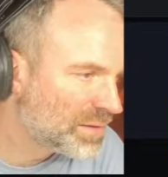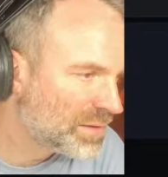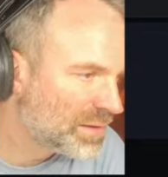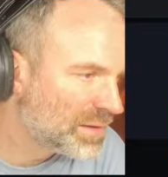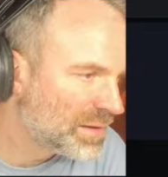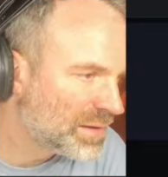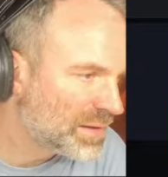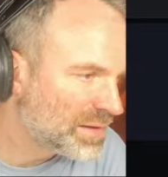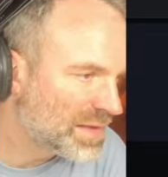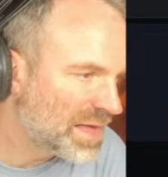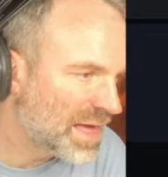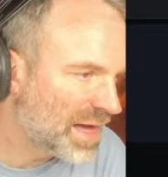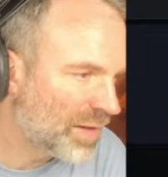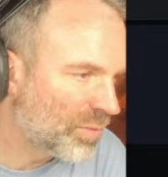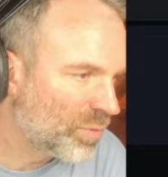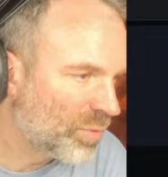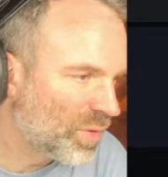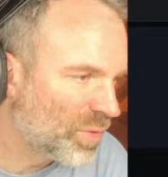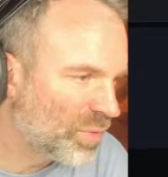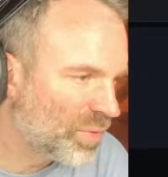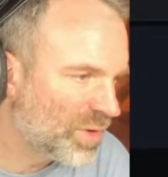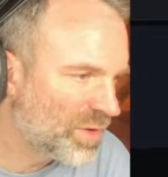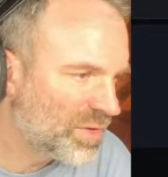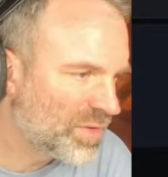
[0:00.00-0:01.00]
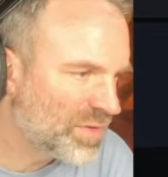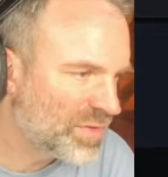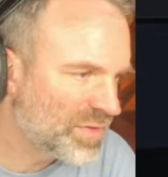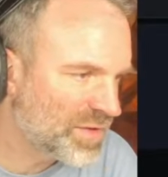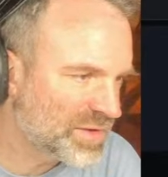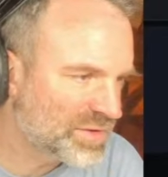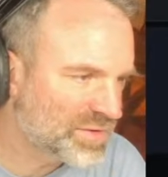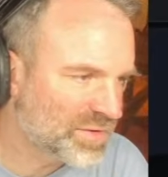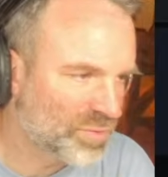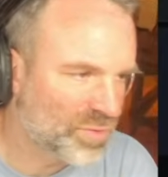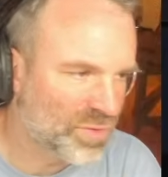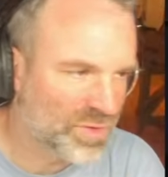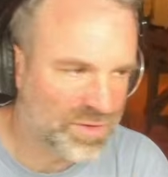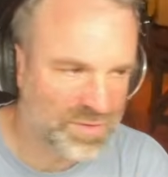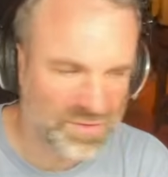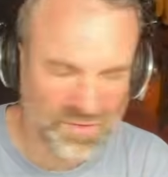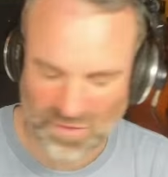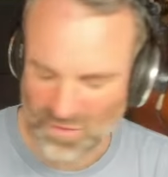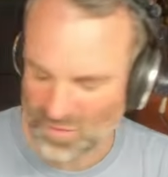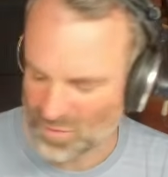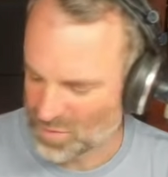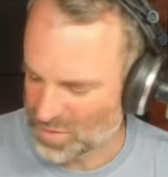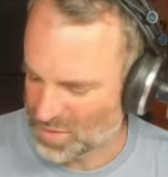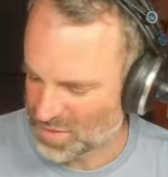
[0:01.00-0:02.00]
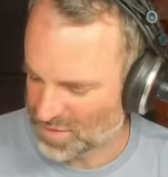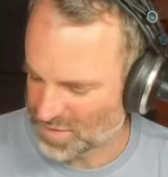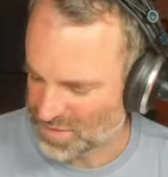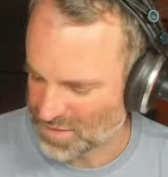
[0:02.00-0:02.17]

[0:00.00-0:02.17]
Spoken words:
Yeah, well, one of the things I want to do is